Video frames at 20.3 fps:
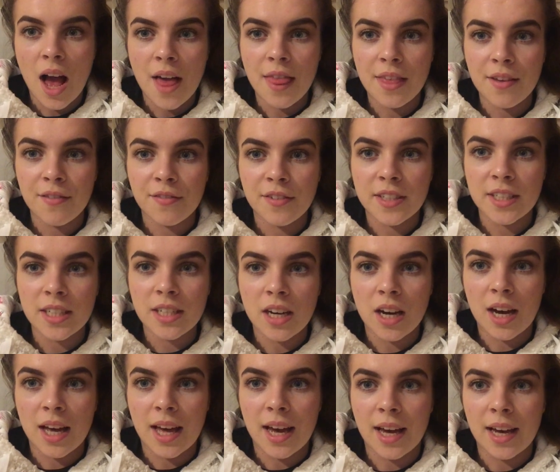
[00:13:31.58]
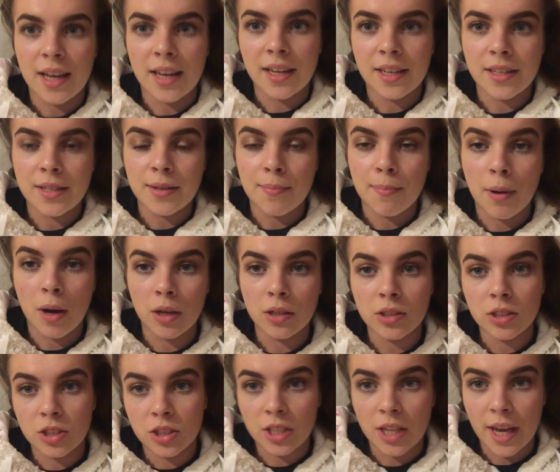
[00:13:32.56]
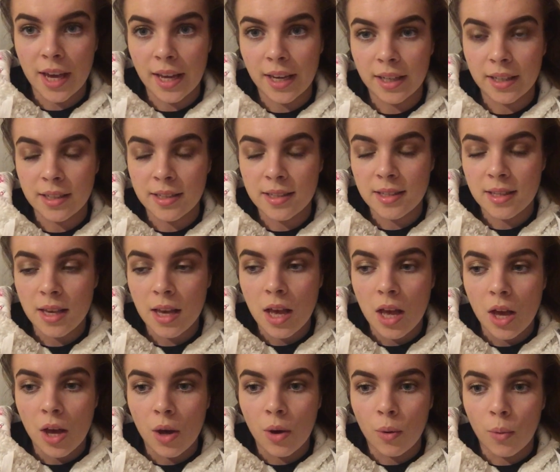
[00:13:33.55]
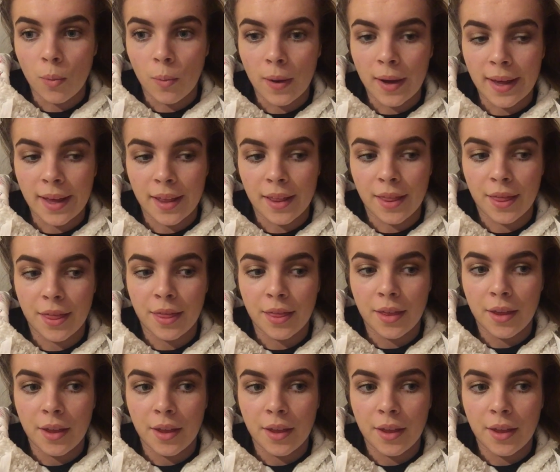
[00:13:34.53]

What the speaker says: And then for dinner I had poached eggs with